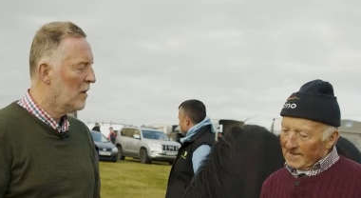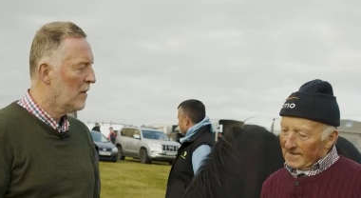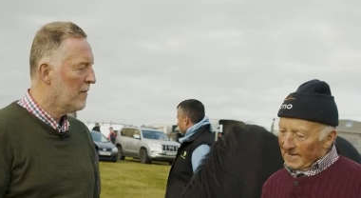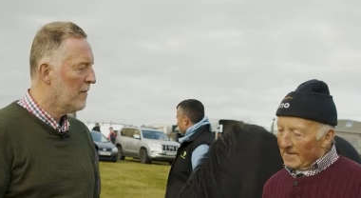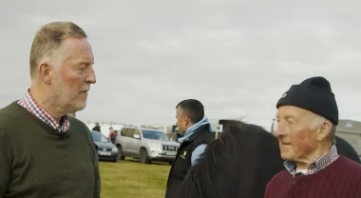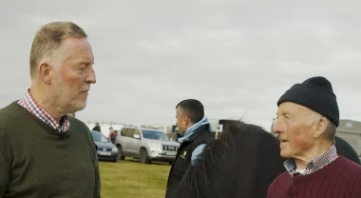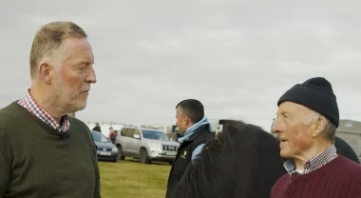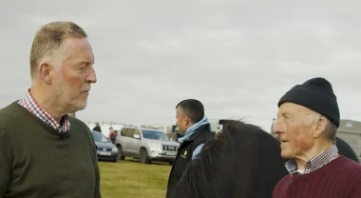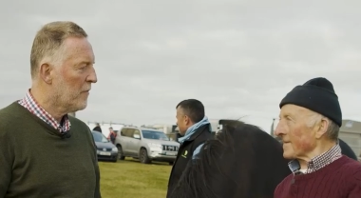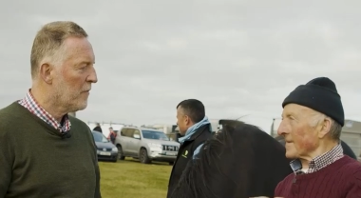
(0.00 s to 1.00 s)
Speaker 1: the end
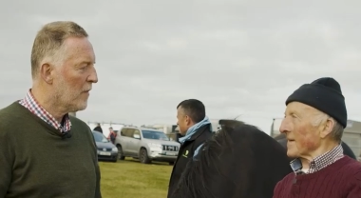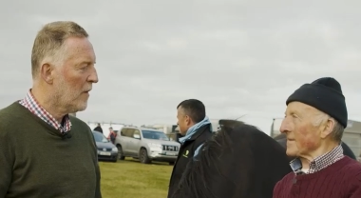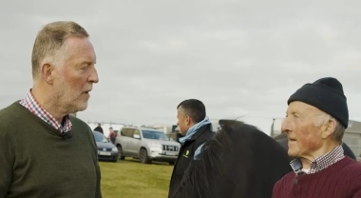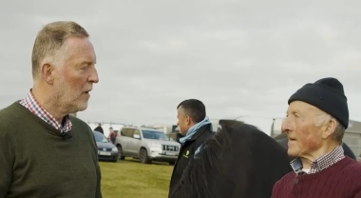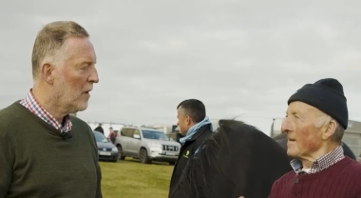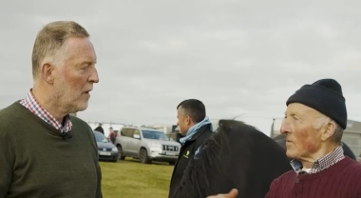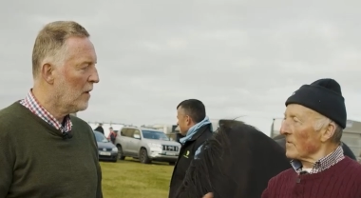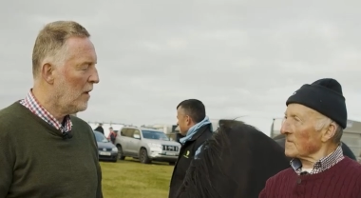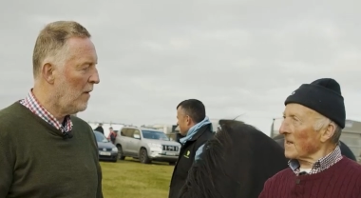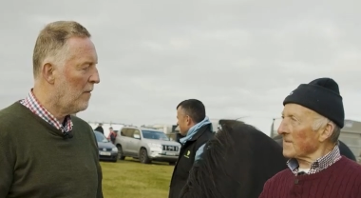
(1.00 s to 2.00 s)
and the start again.
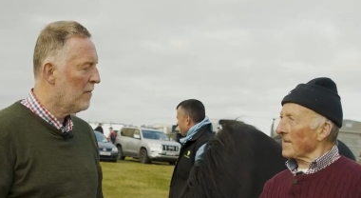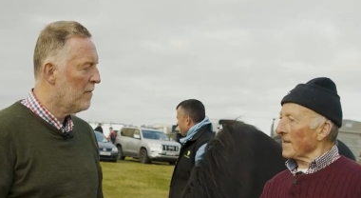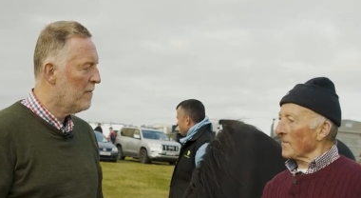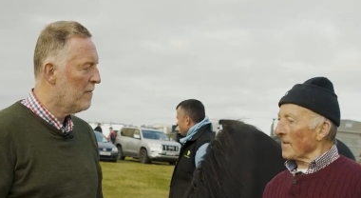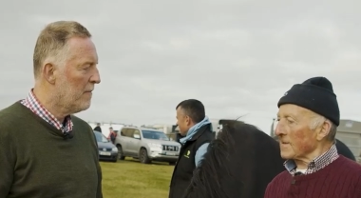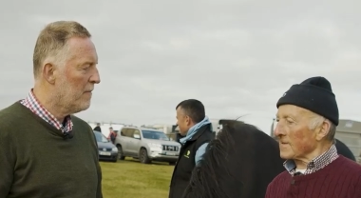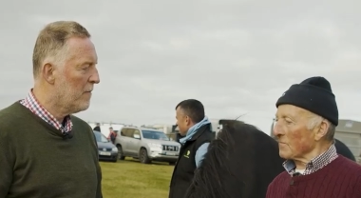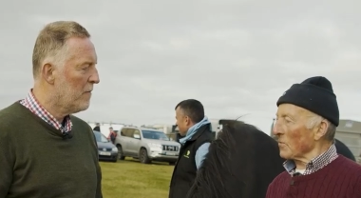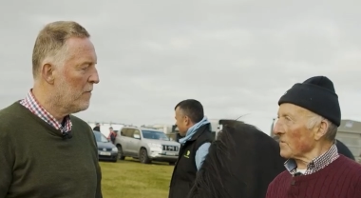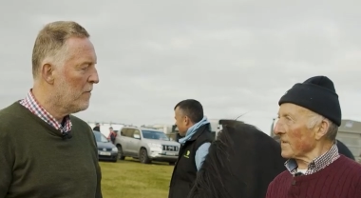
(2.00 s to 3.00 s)
We're starting now next
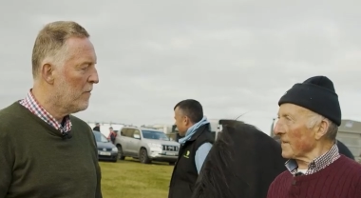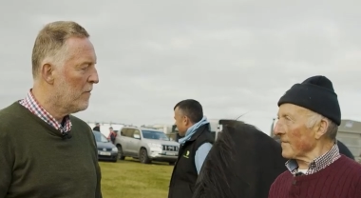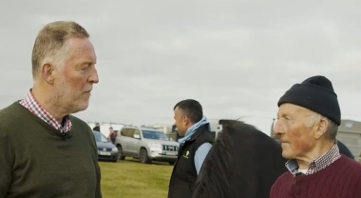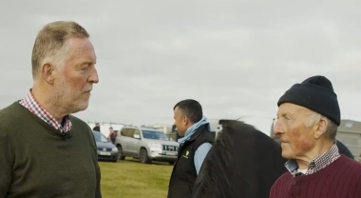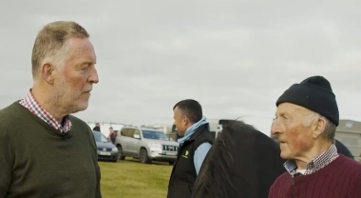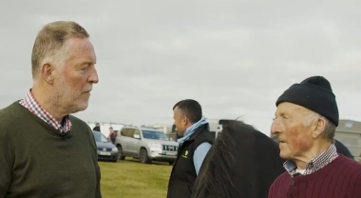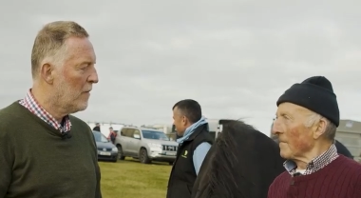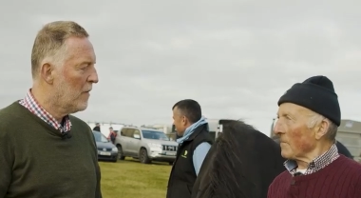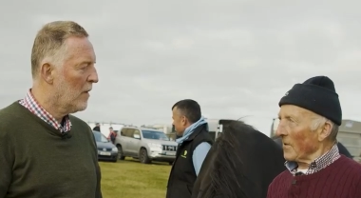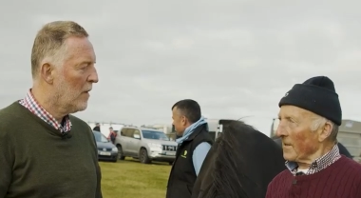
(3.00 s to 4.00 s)
month again,
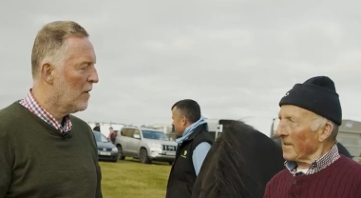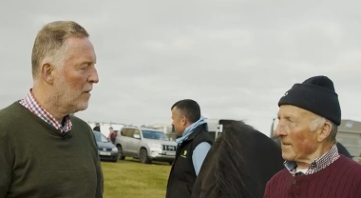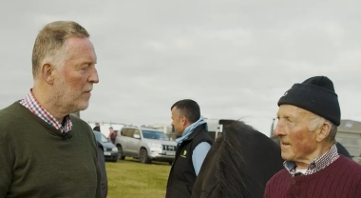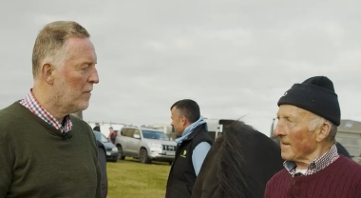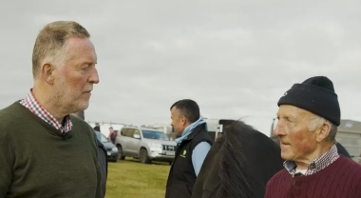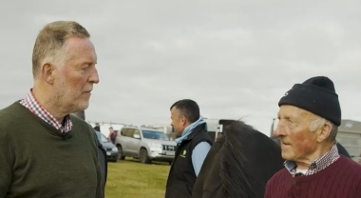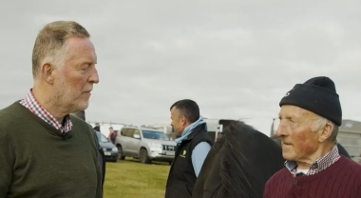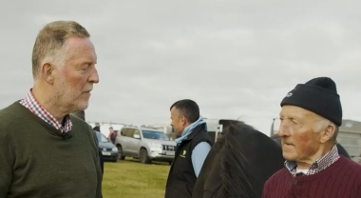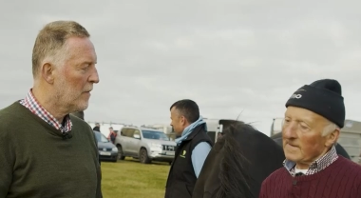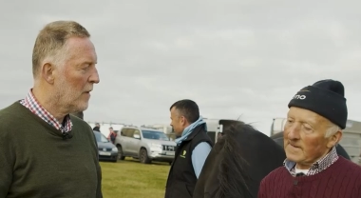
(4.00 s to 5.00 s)
ploughing
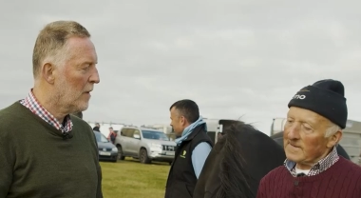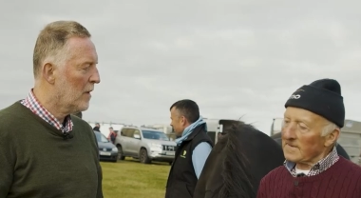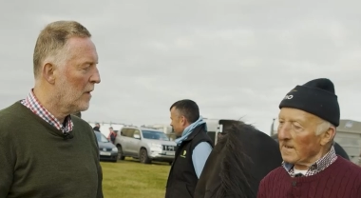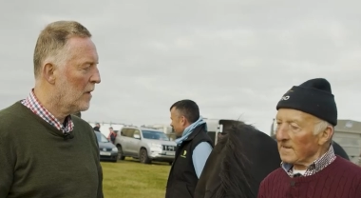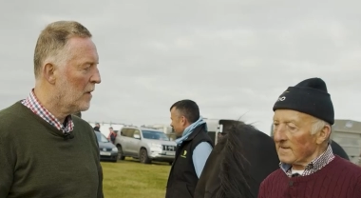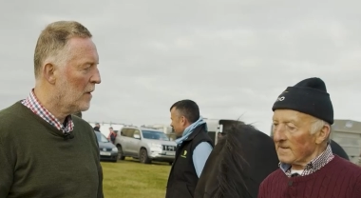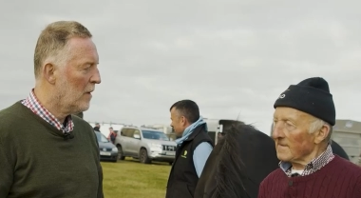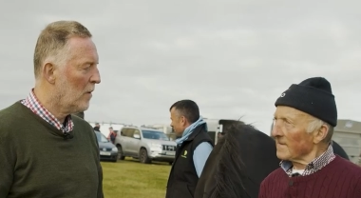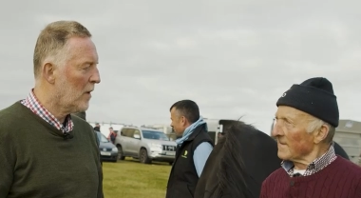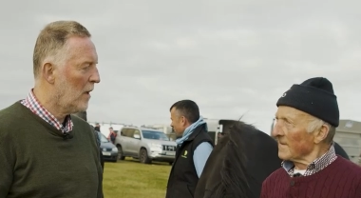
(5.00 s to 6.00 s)
in East Cork.
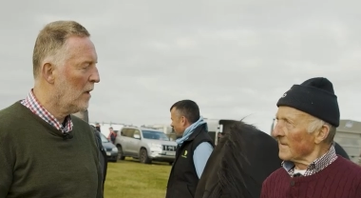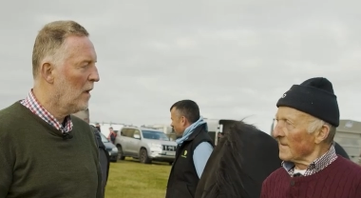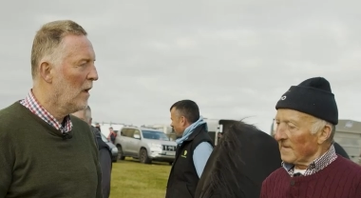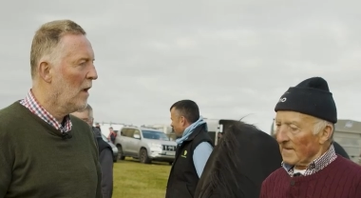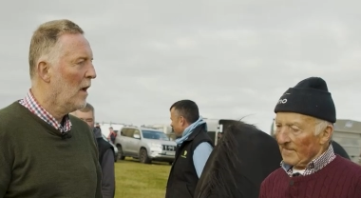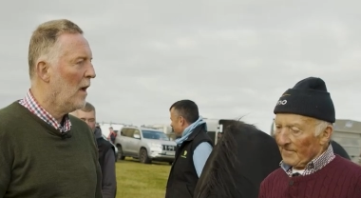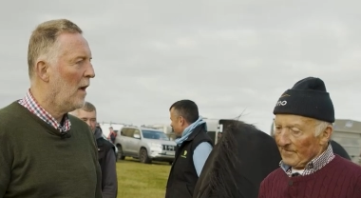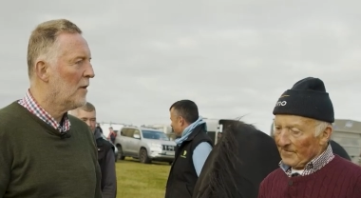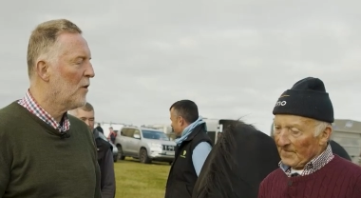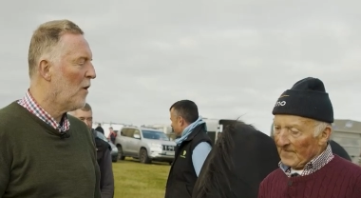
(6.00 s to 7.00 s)
Speaker 2: Okay.
Speaker 1: Yeah.
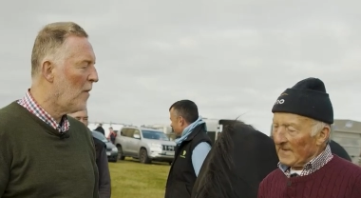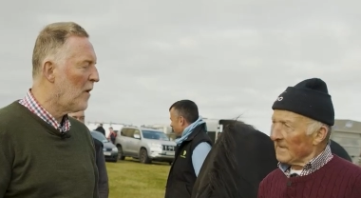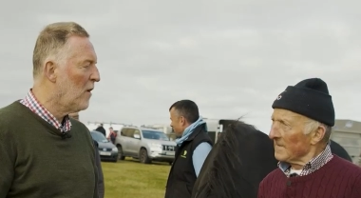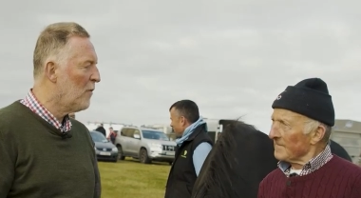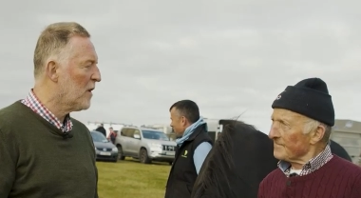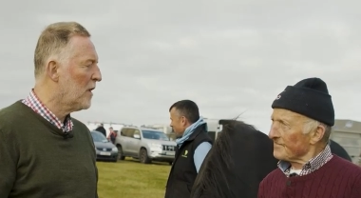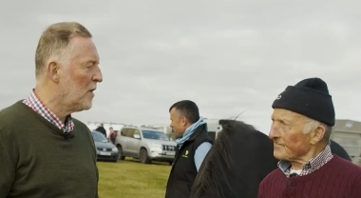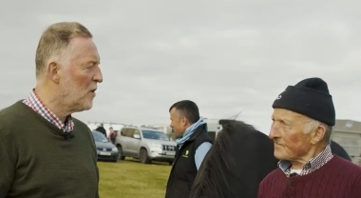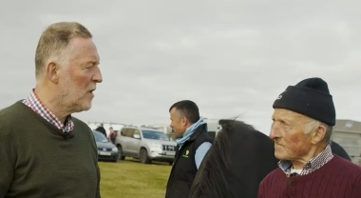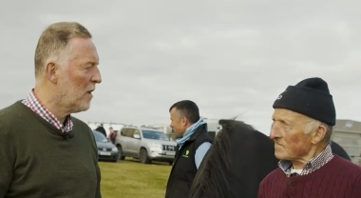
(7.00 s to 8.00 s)
Speaker 2: And you're happy enough with
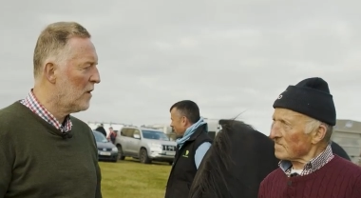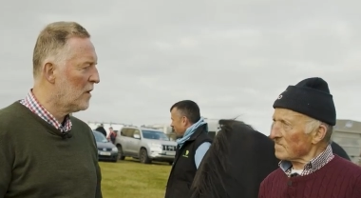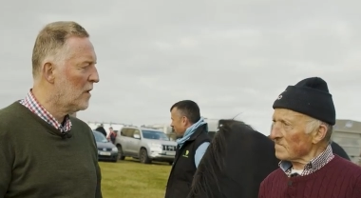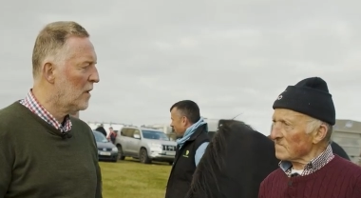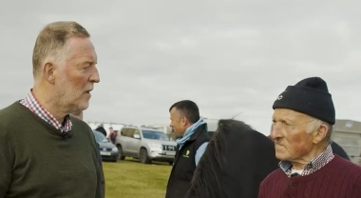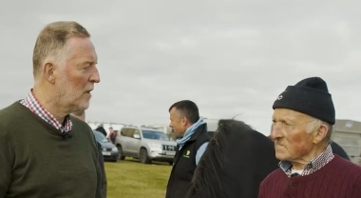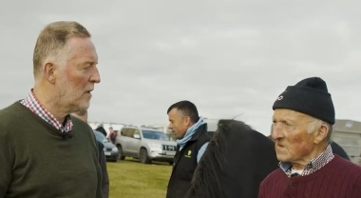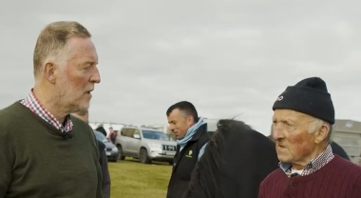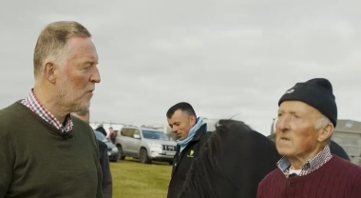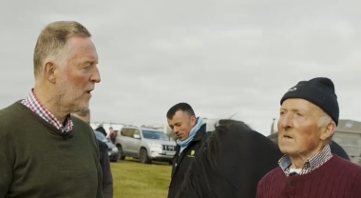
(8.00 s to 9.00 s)
conditions here
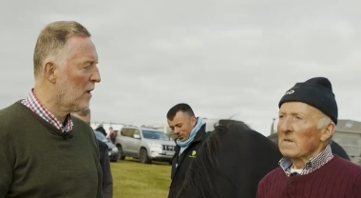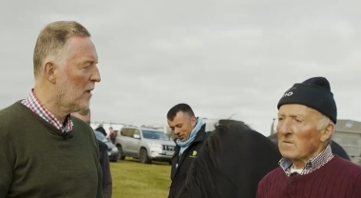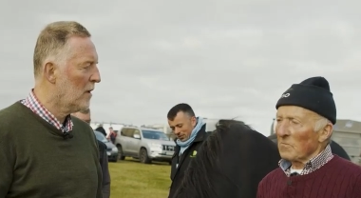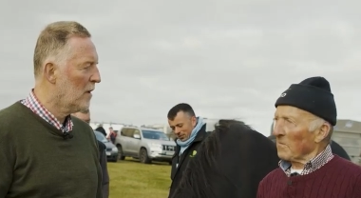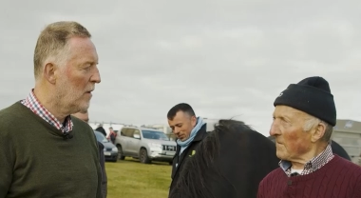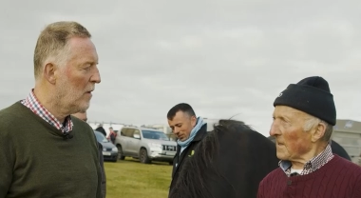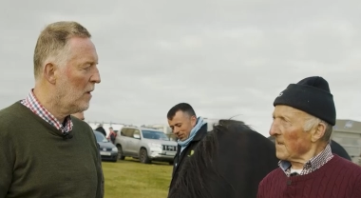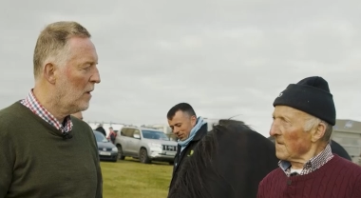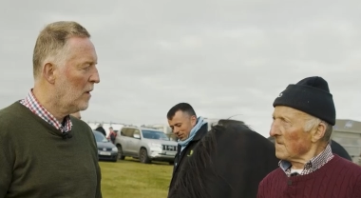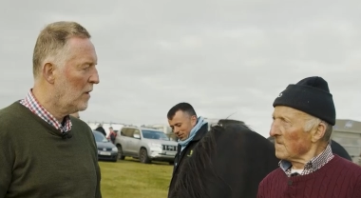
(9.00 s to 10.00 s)
this week?
Speaker 1: Couldn't be
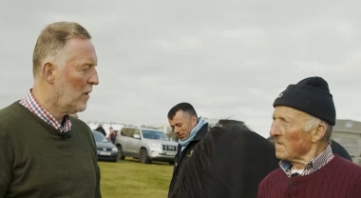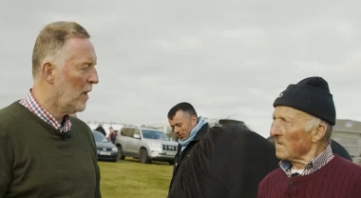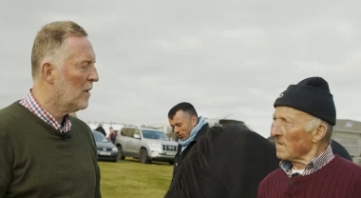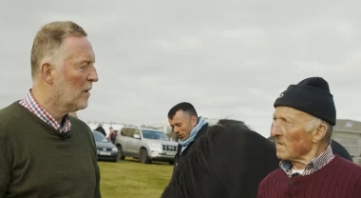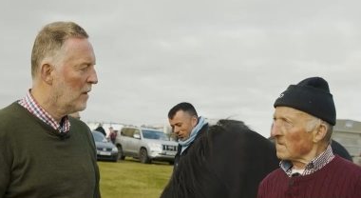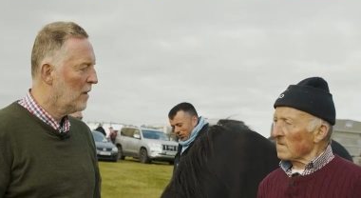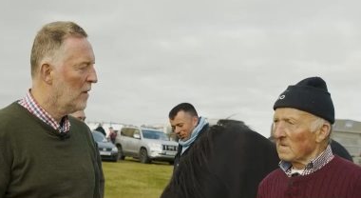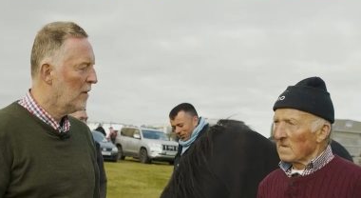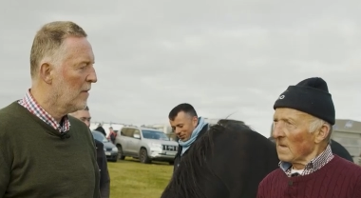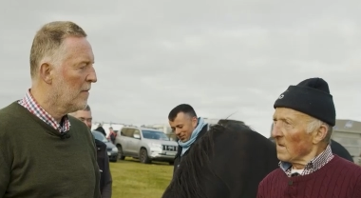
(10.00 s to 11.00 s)
better.
Speaker 2: Okay.
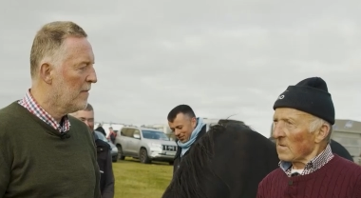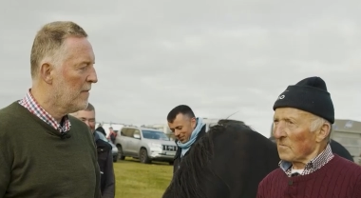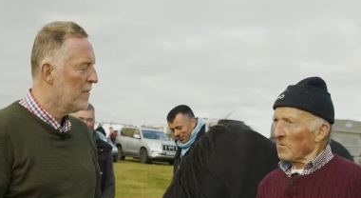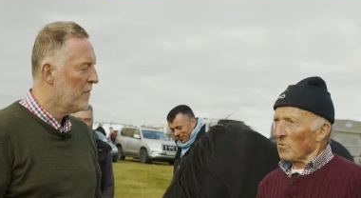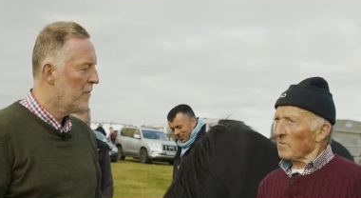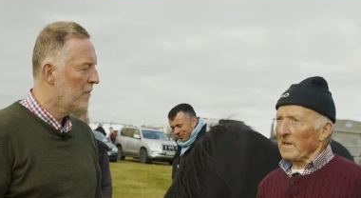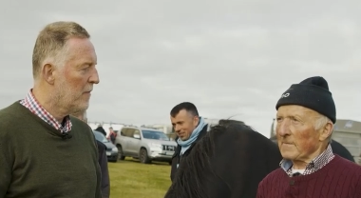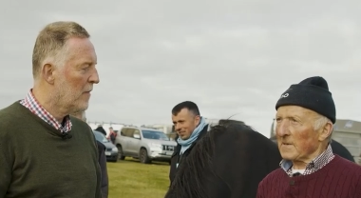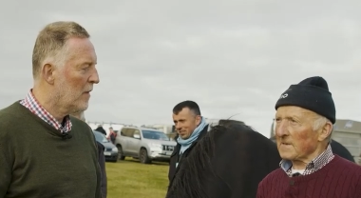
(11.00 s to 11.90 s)
Speaker 1: You couldn't get a